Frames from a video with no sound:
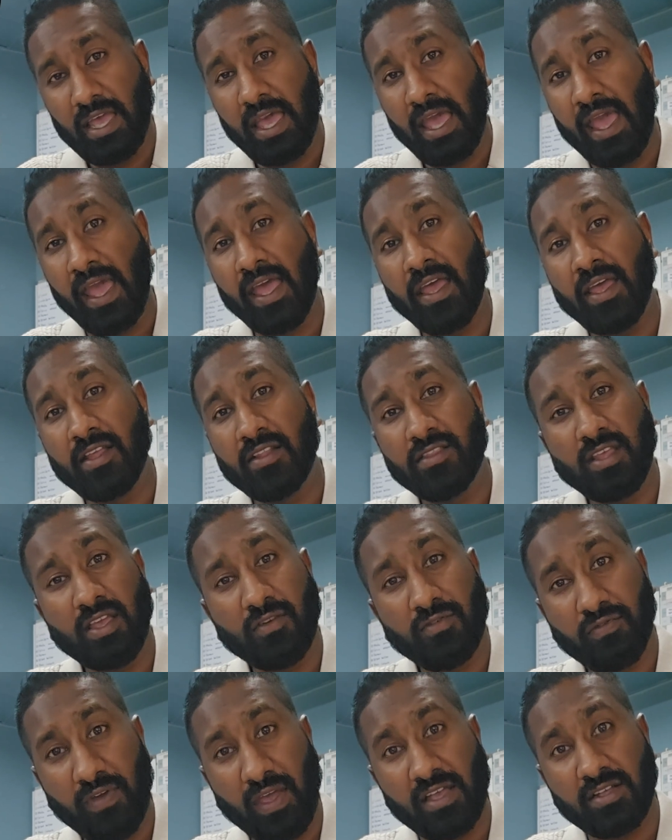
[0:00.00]
And they
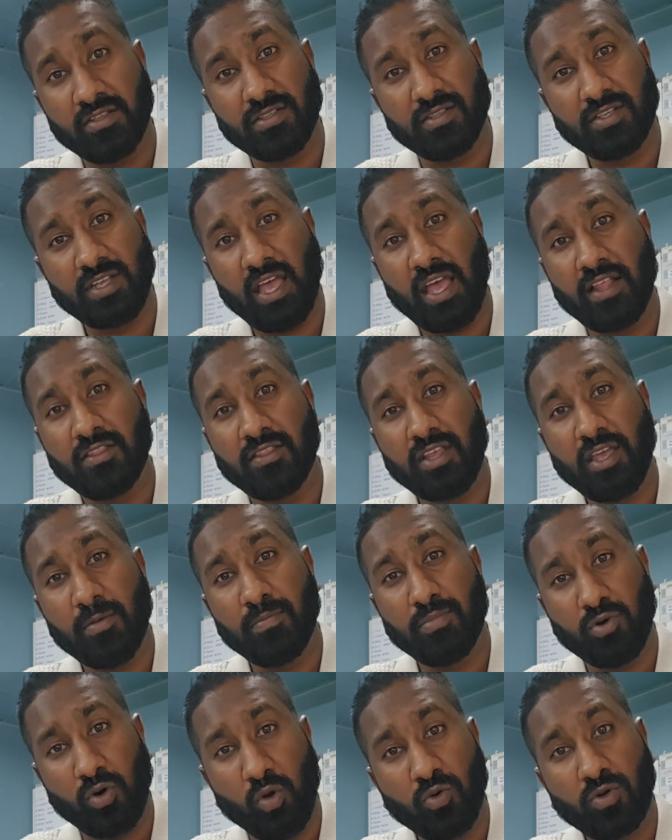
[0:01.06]
failed and they
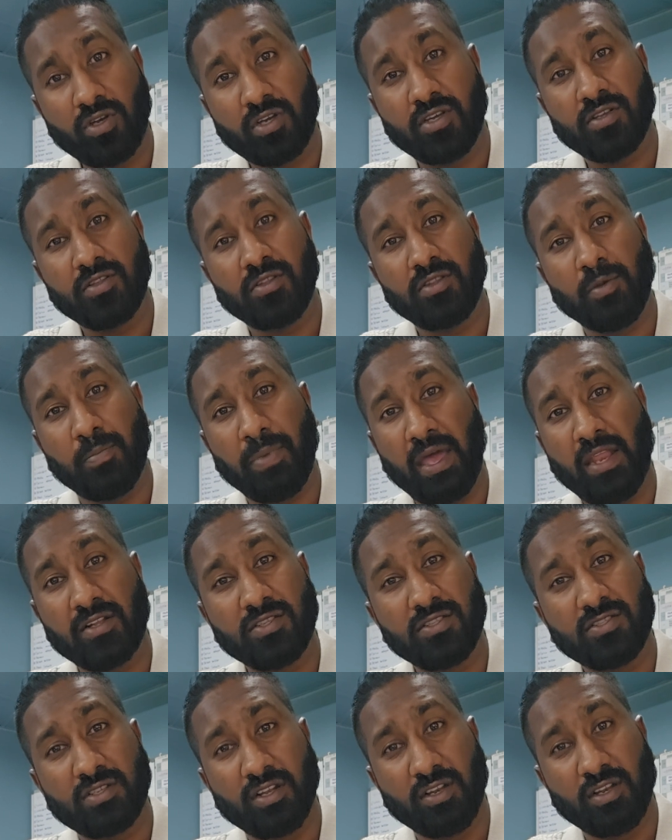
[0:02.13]
broke. The
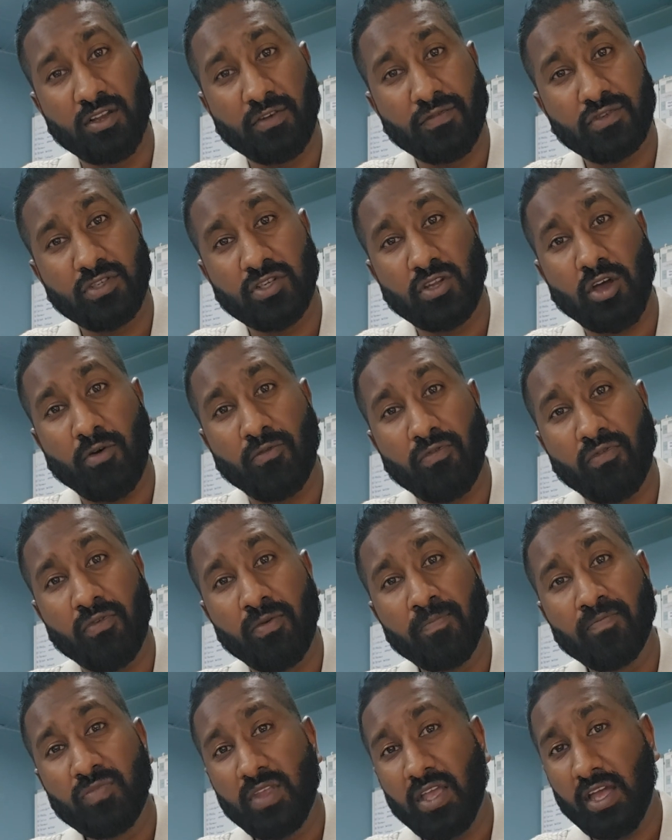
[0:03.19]
panels lifted off,
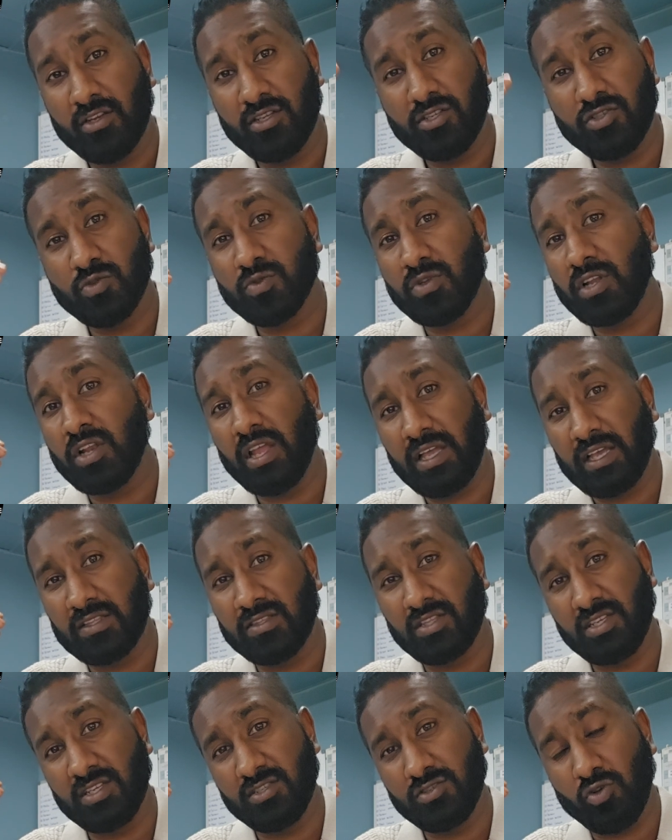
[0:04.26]
and this was like a
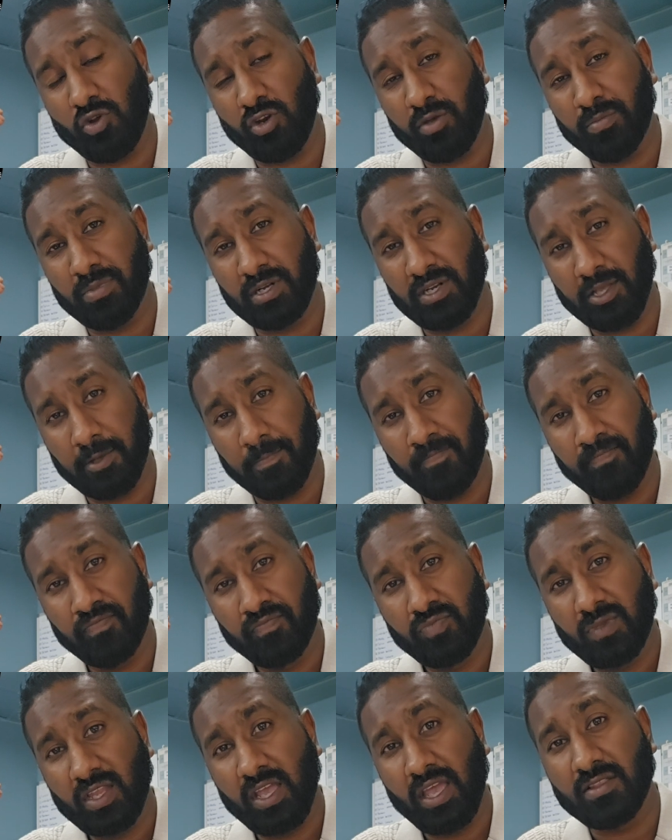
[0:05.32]
3-story building,
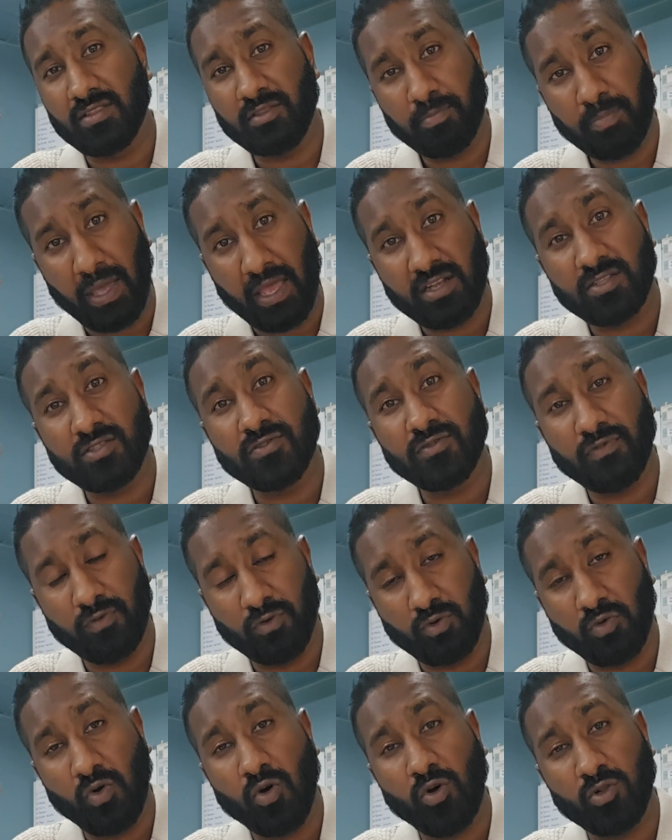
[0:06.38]
and panels
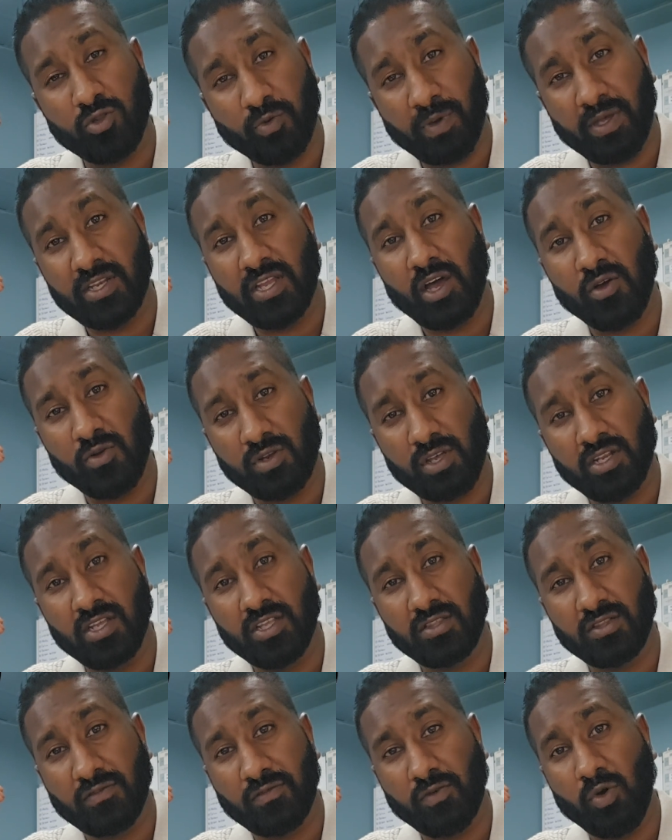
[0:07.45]
flew all the way down and
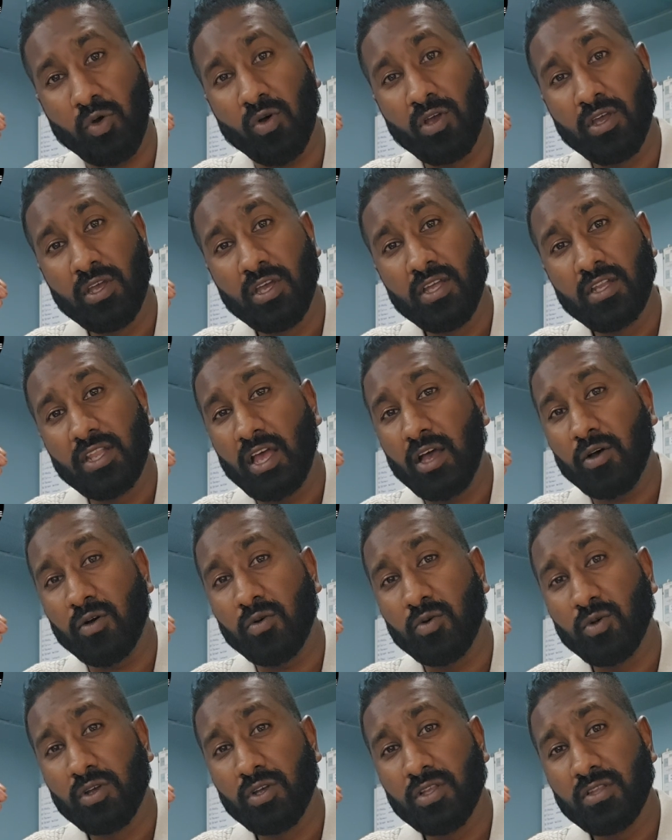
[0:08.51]
hit the floor.
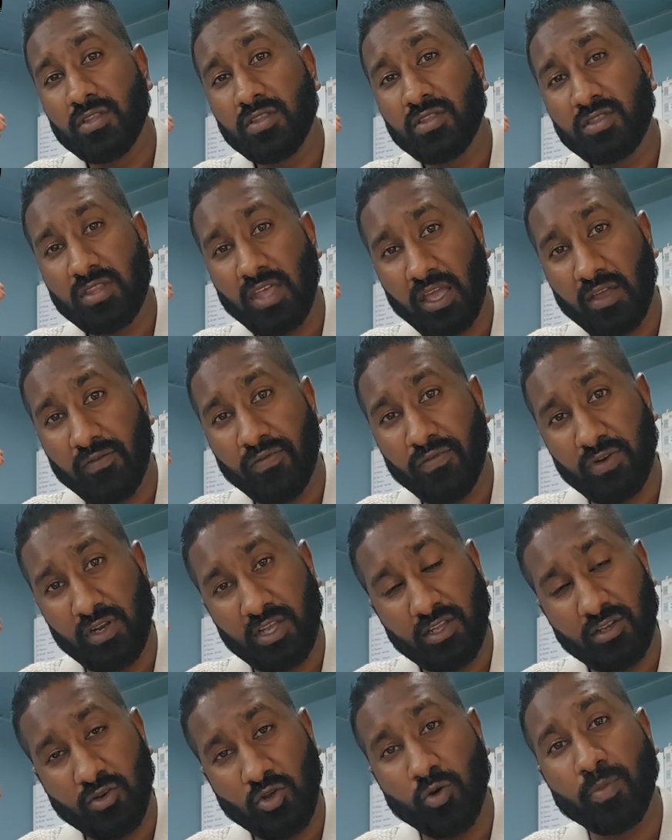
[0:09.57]
Now, thankfully,
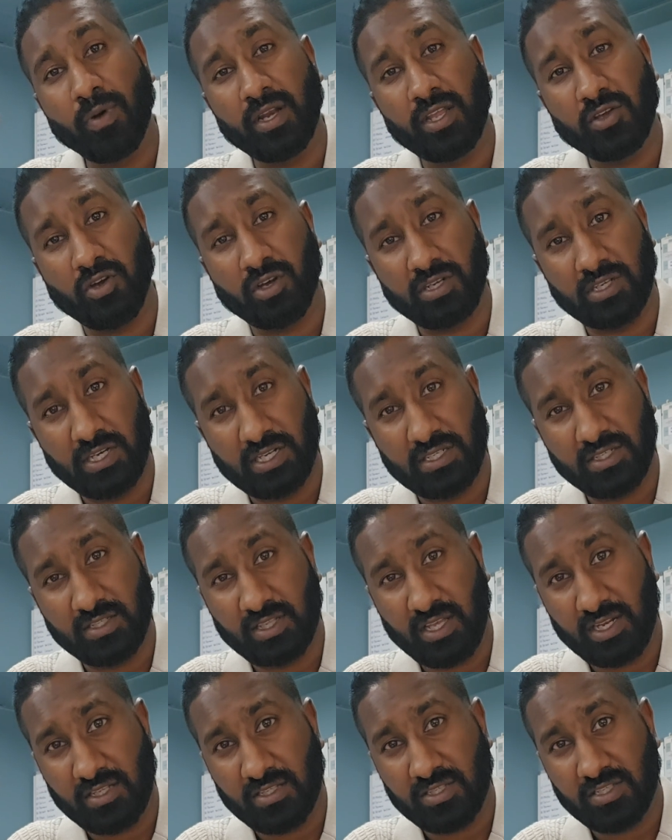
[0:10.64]
nobody got hurt in
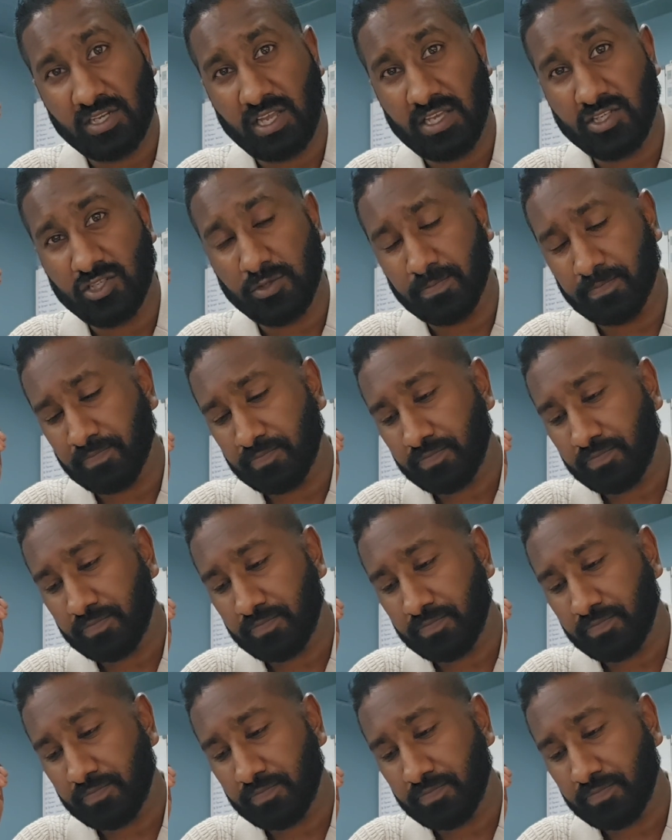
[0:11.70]
that installation.